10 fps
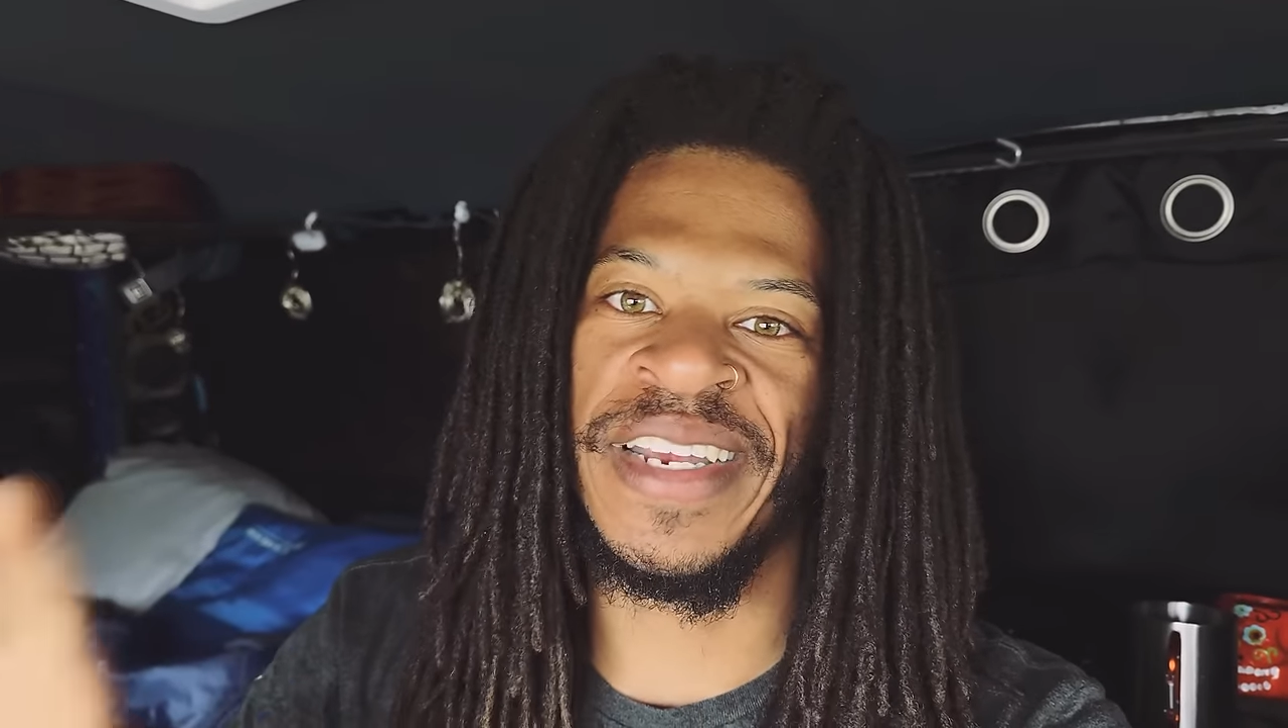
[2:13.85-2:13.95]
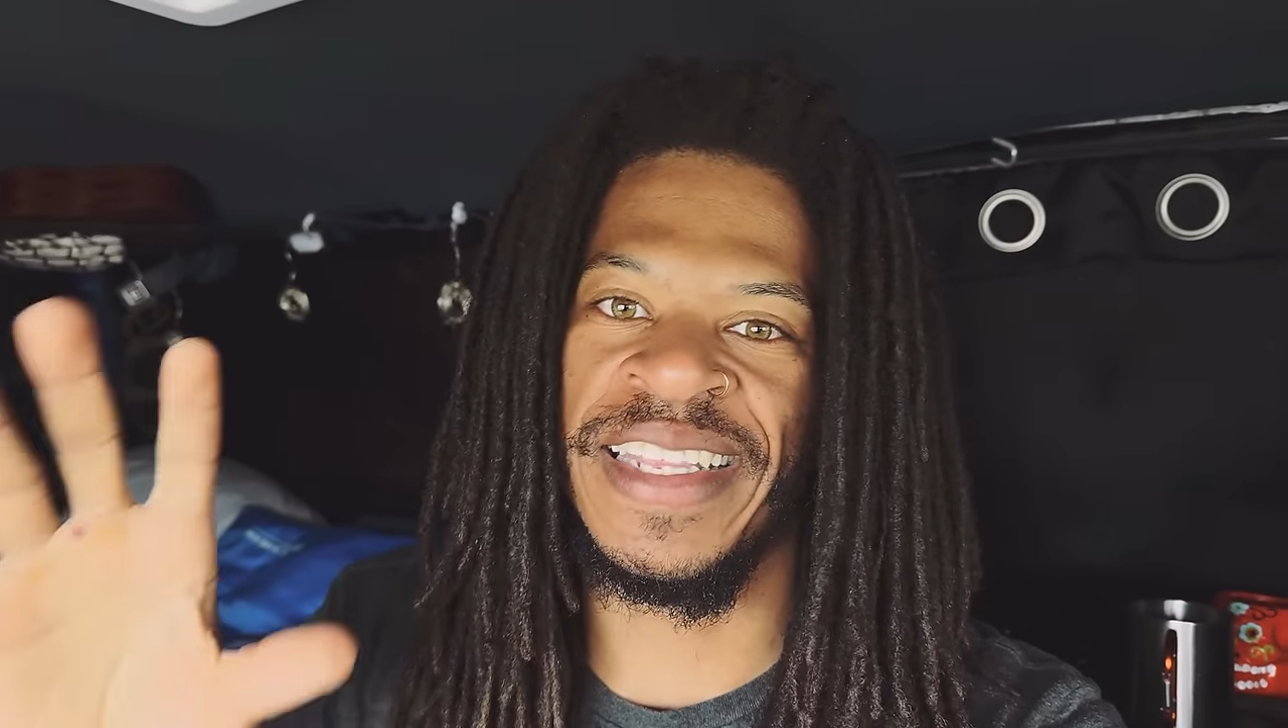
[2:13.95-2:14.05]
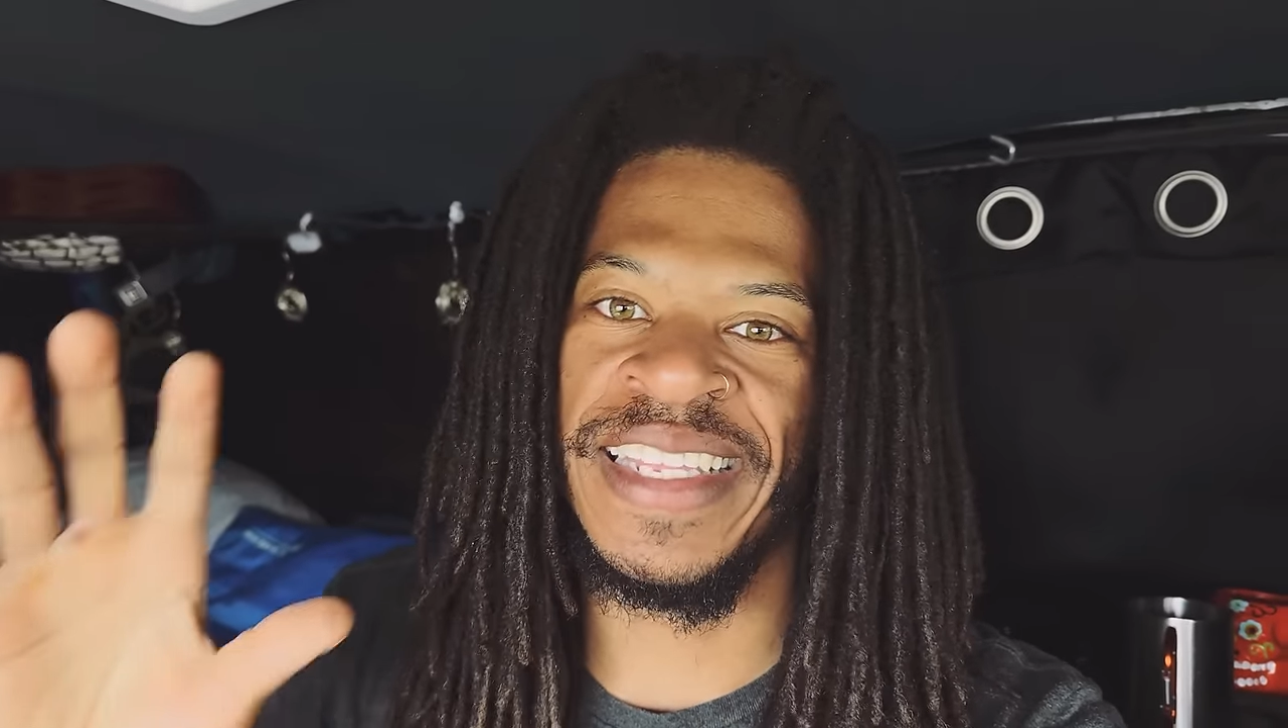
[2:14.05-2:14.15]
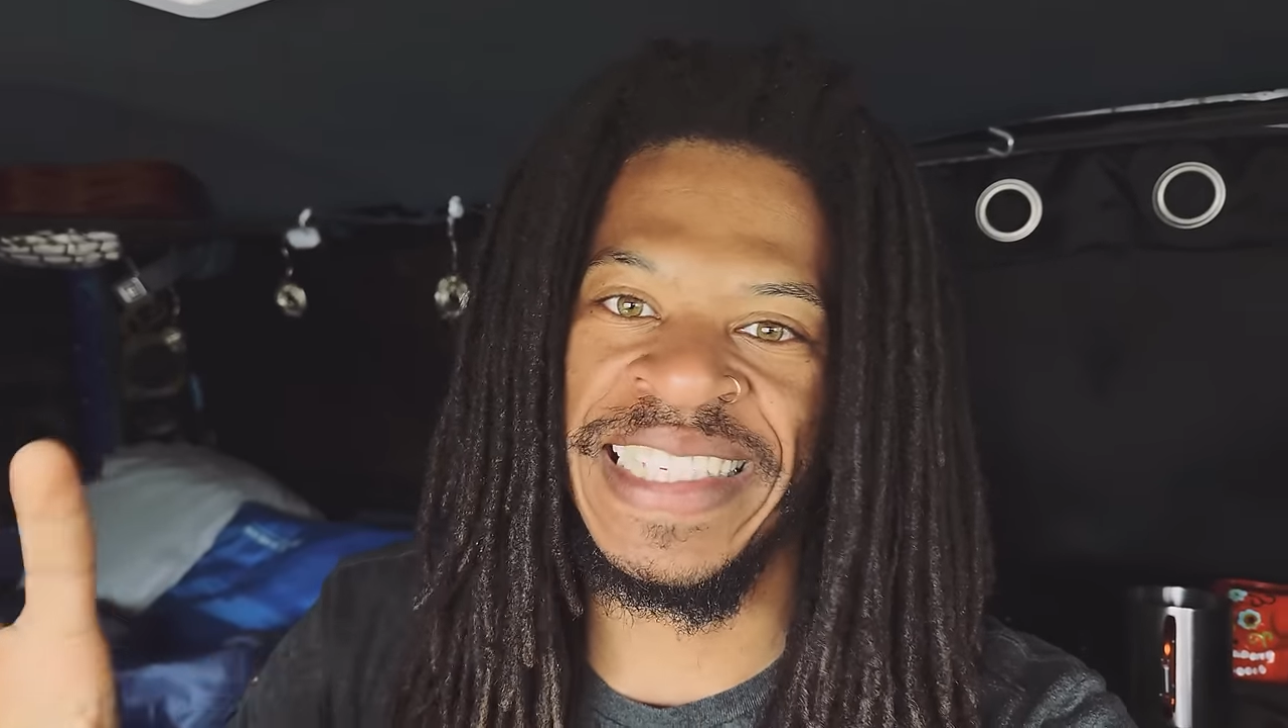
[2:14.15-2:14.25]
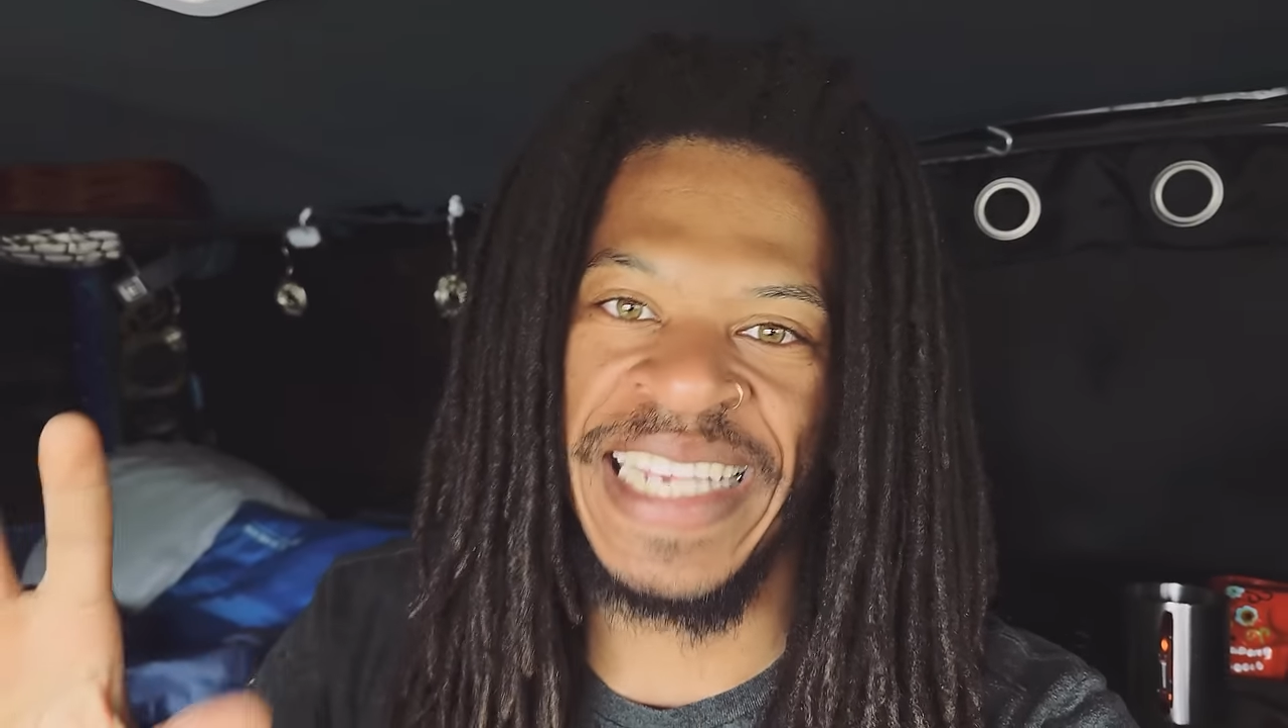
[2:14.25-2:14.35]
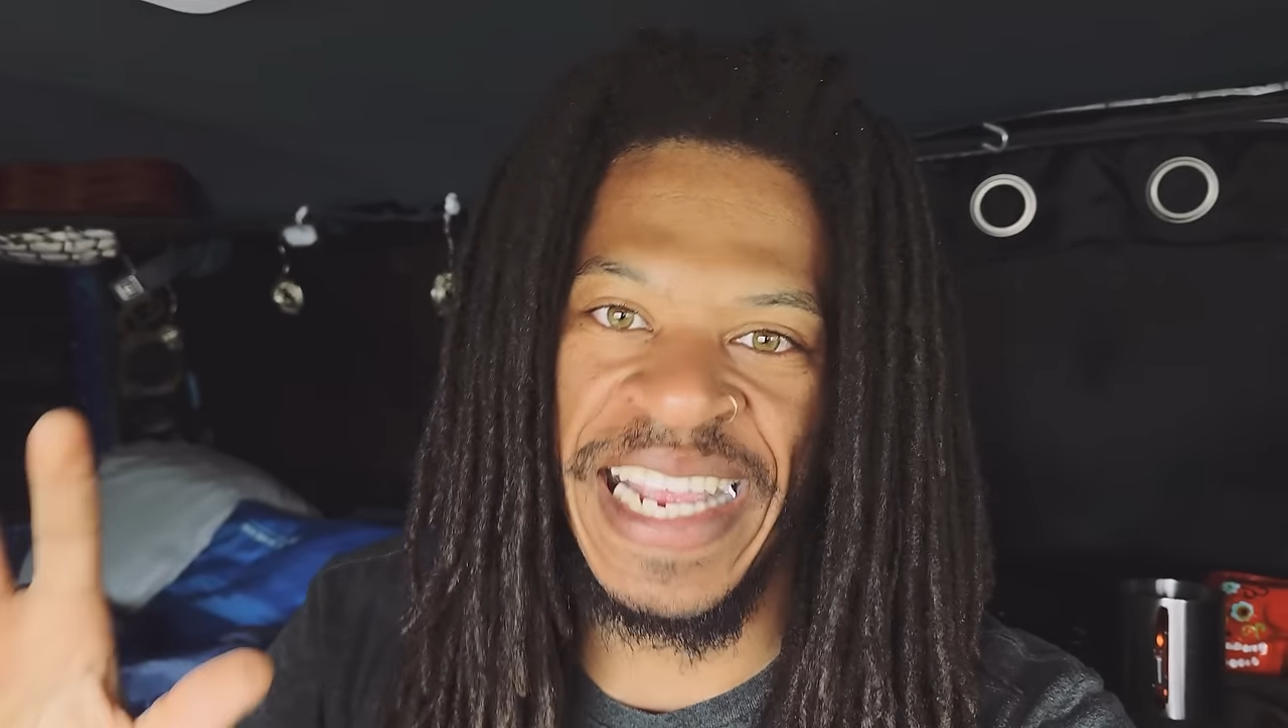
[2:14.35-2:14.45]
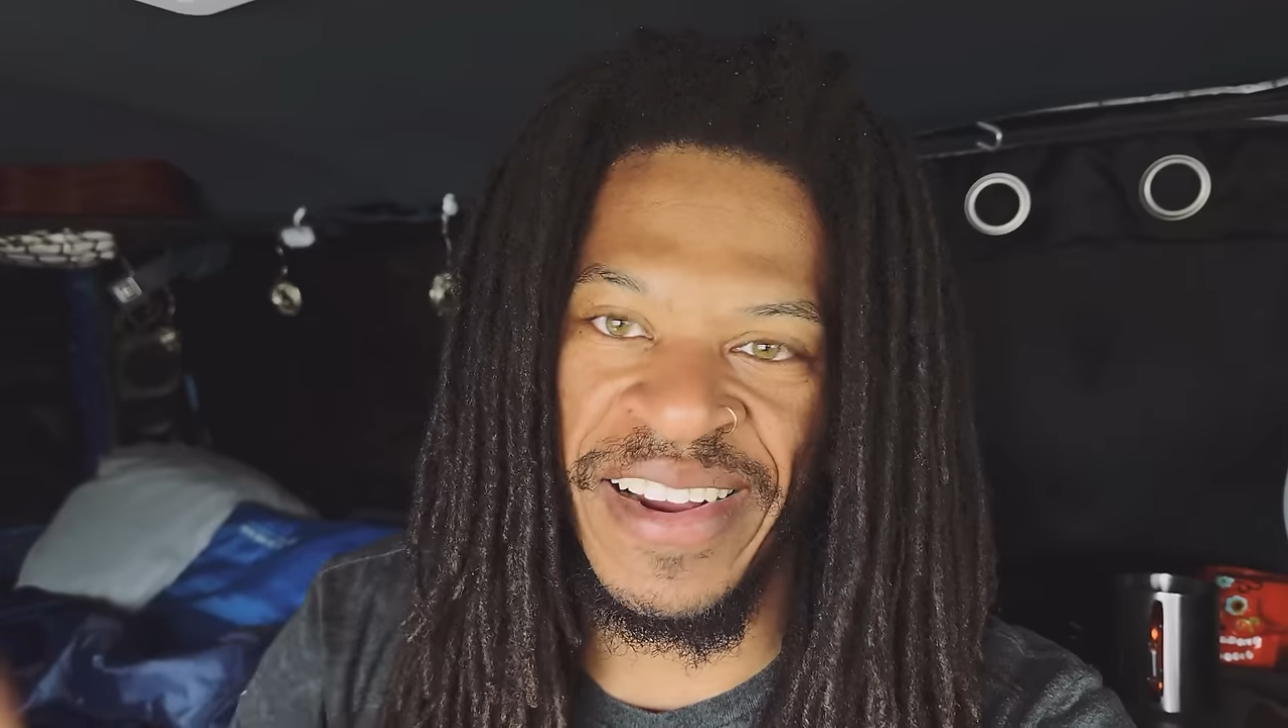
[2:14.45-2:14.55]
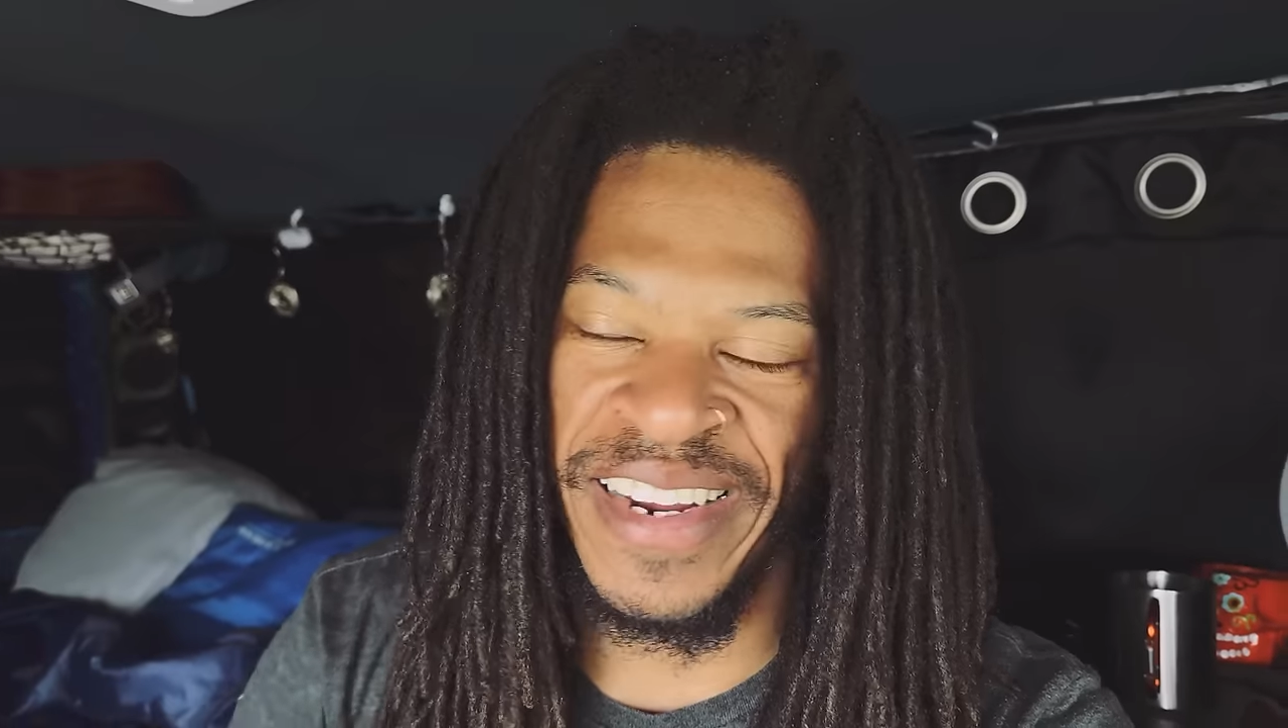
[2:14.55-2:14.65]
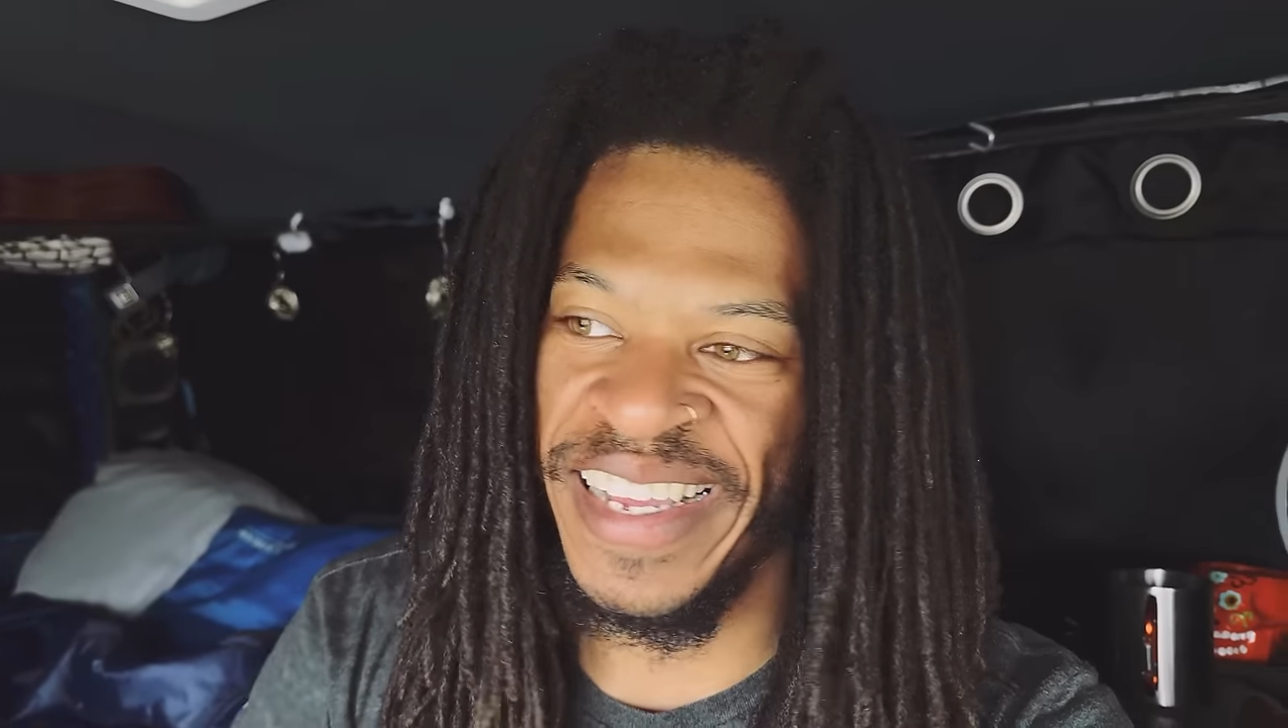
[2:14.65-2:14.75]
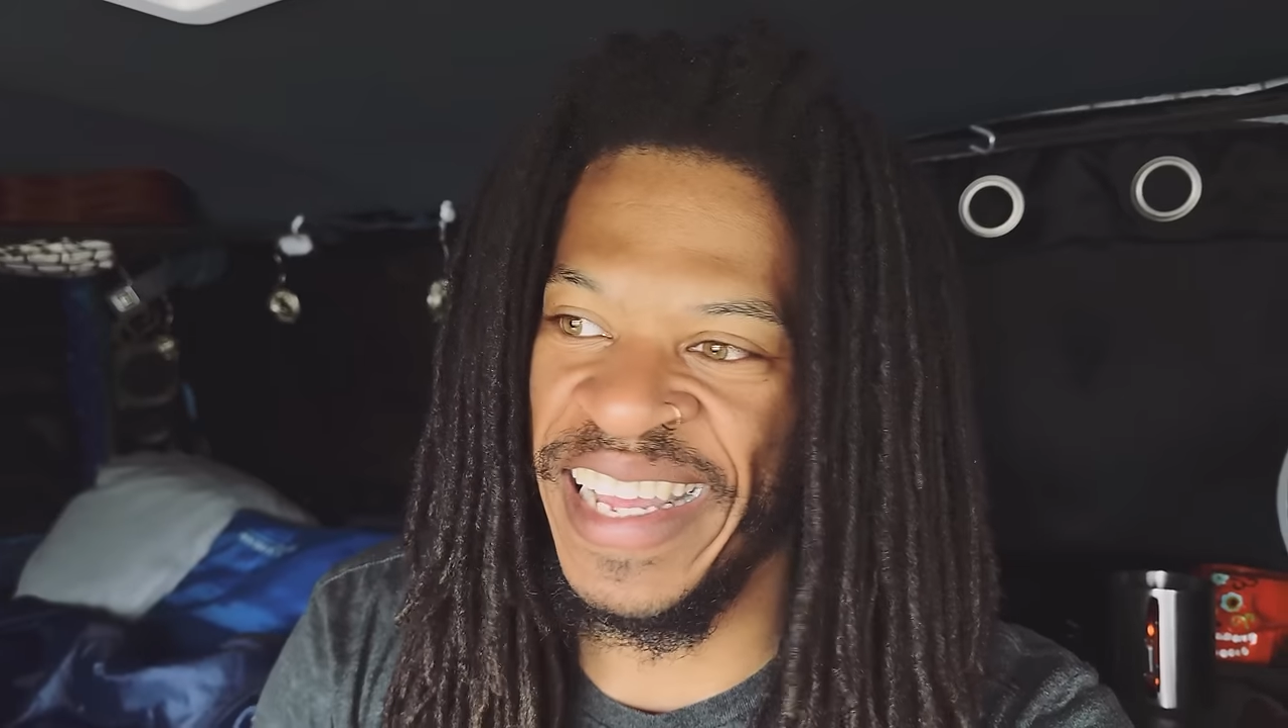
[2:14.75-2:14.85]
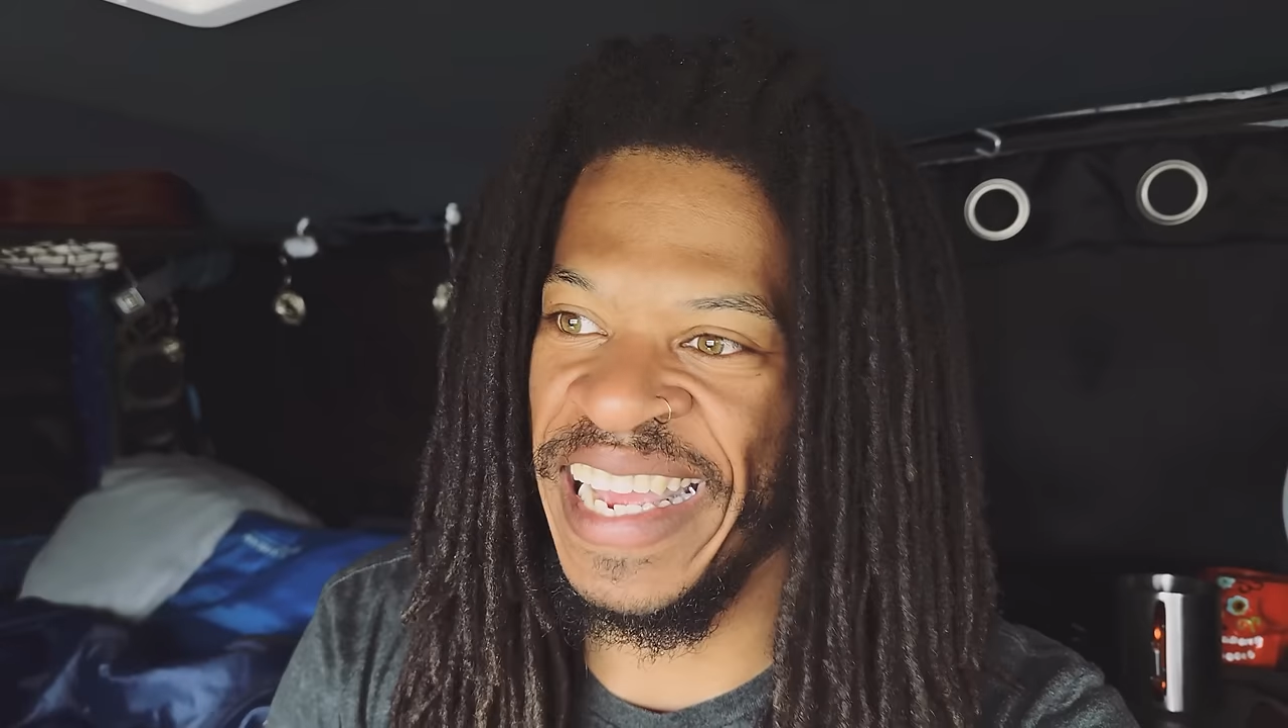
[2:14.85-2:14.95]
in this area.